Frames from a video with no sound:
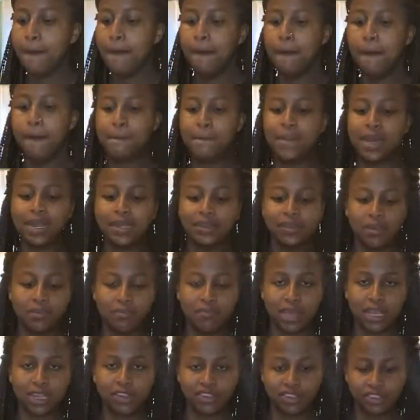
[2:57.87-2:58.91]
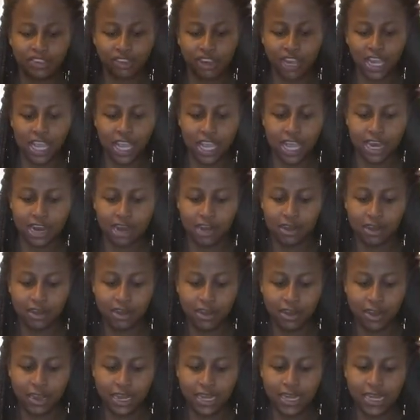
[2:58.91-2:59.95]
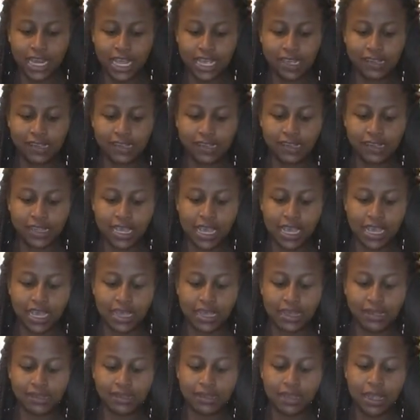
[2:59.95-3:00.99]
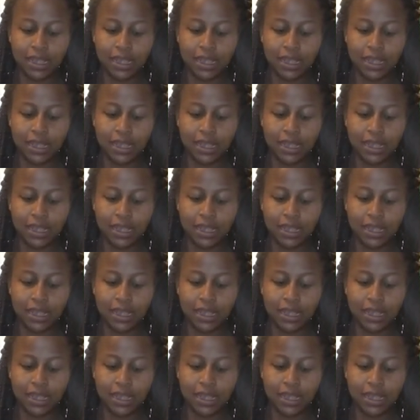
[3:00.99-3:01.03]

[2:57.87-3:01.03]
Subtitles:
my little mixture here. This is